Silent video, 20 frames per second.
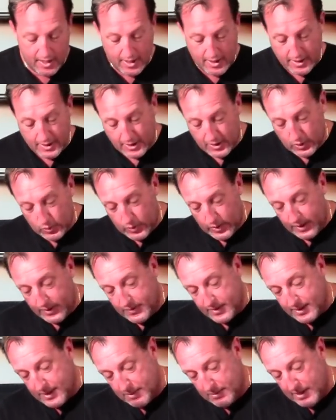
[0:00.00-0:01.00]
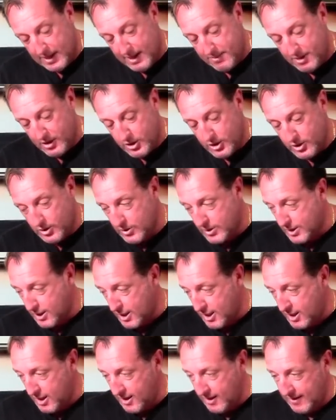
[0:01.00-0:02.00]
Squeeze some lemon juice
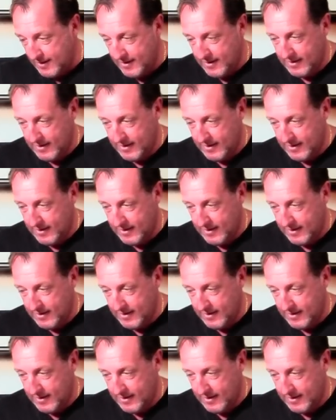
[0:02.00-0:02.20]
on it.